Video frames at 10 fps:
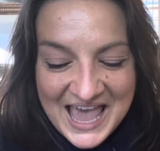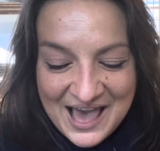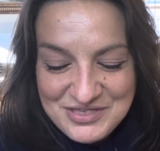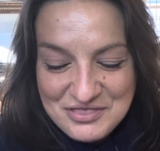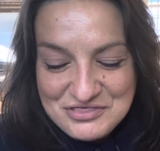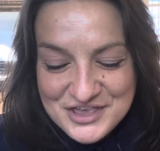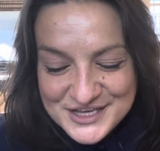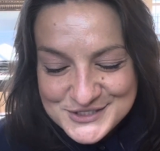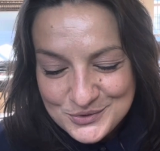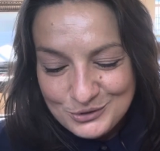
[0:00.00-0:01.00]
and then
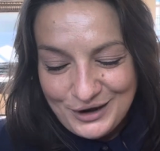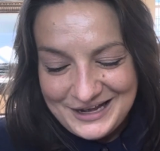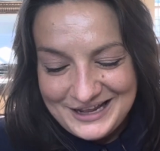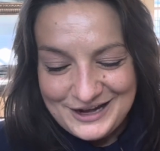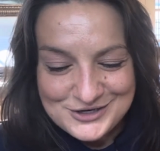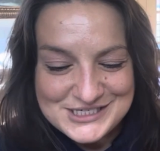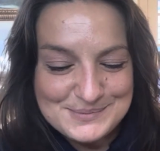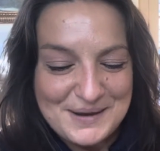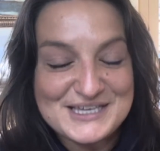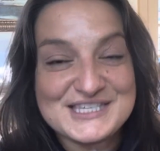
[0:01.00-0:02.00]
this one right here,
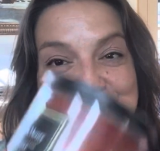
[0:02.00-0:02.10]
spiced